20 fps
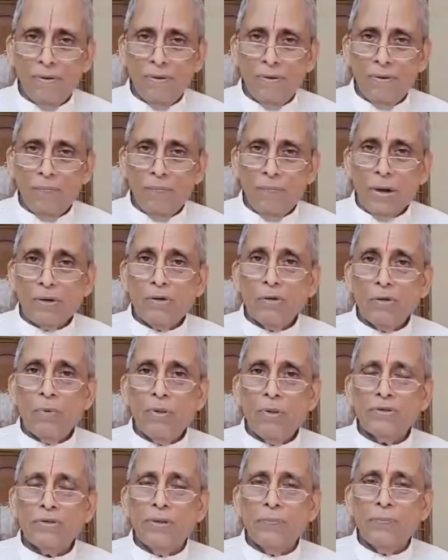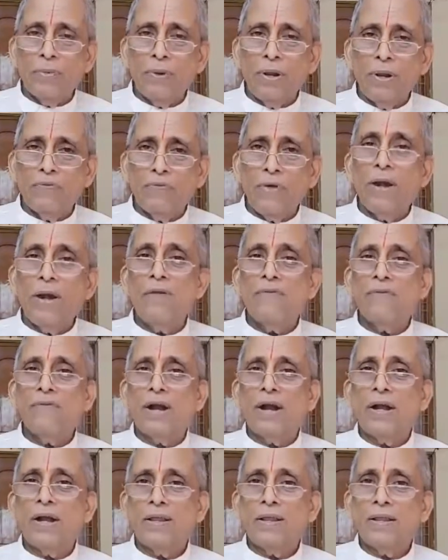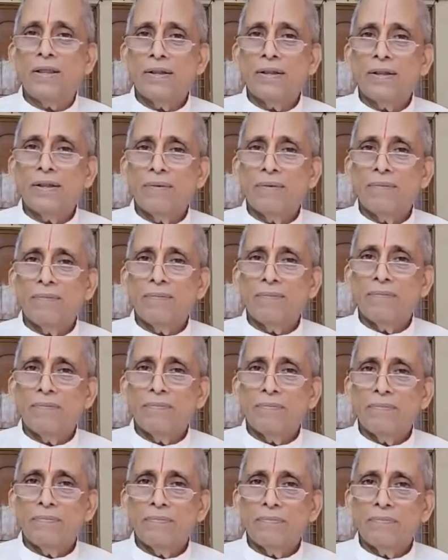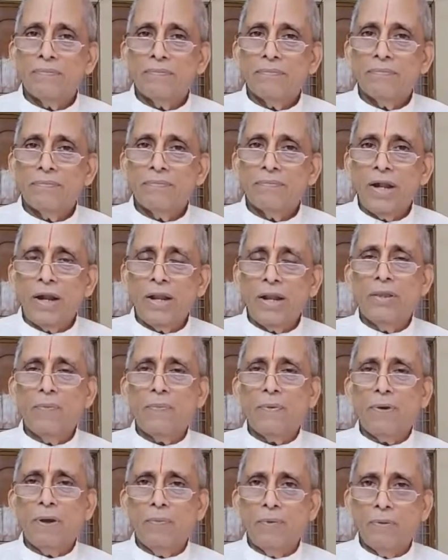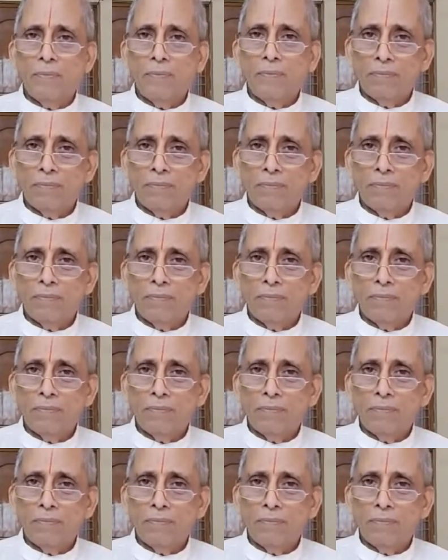But to be simple is very difficult. That is the problem.